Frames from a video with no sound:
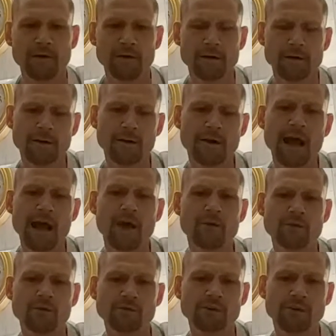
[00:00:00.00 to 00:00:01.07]
And
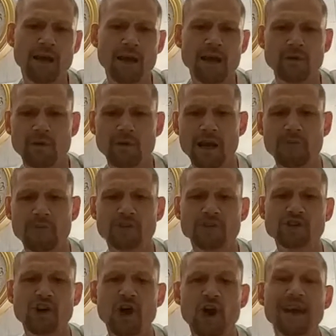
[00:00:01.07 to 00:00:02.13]
now, today, we have the
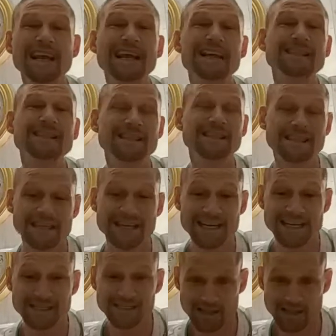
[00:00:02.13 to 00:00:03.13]
Chinese disease.